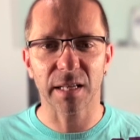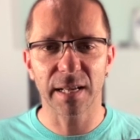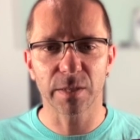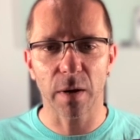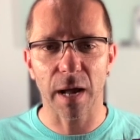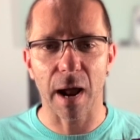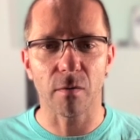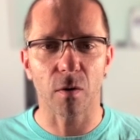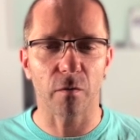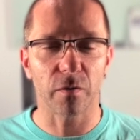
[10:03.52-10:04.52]
is my
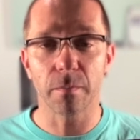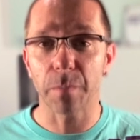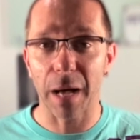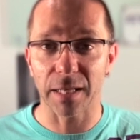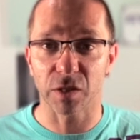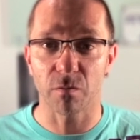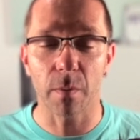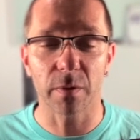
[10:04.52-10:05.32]
area of imbalance. Remember,